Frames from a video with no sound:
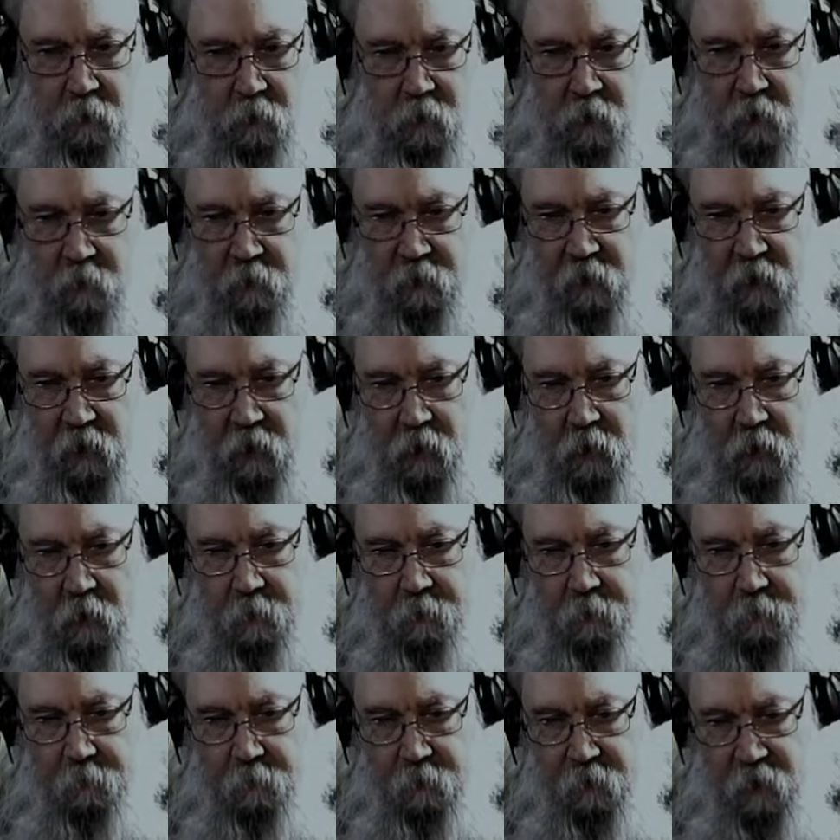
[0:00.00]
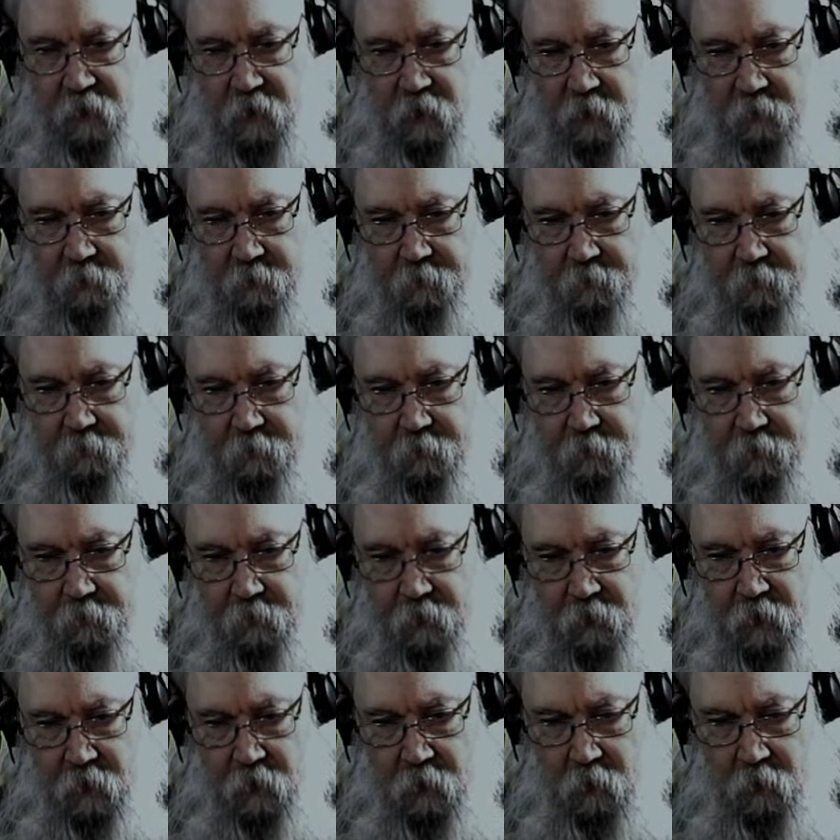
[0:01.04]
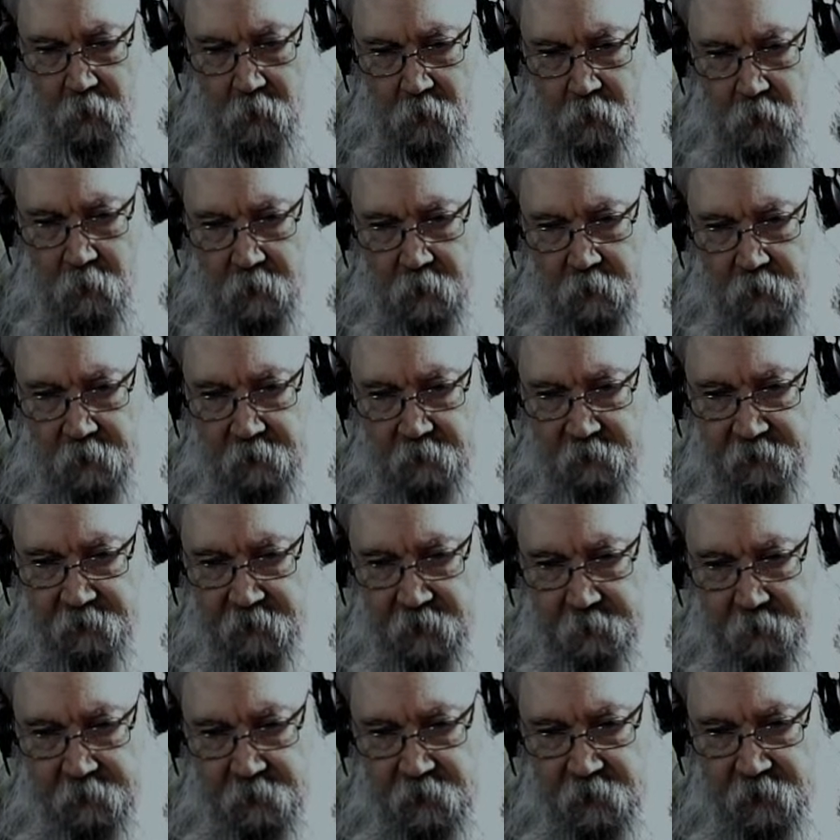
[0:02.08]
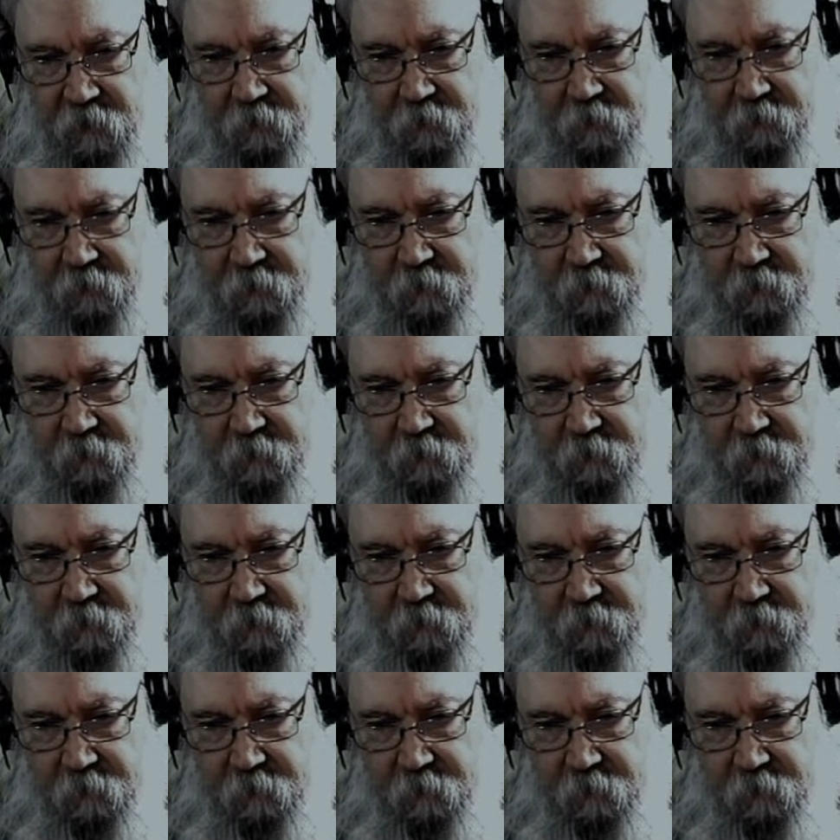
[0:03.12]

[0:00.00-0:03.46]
We'll go with all. Okay. Except.